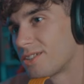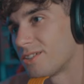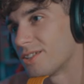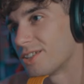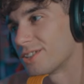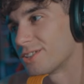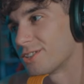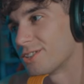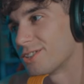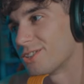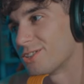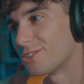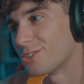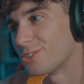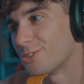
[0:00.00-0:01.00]
Right to their
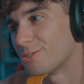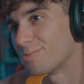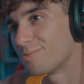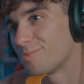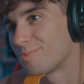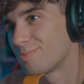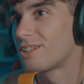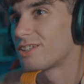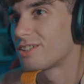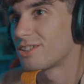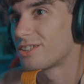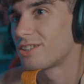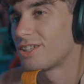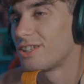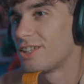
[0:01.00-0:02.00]
room.
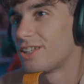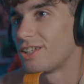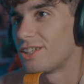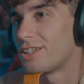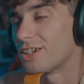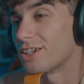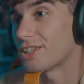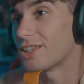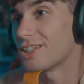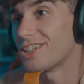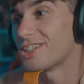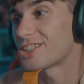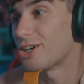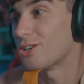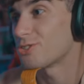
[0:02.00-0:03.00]
Now, like
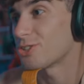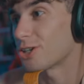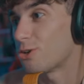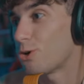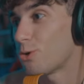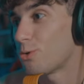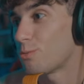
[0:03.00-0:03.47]
this, I was like, oh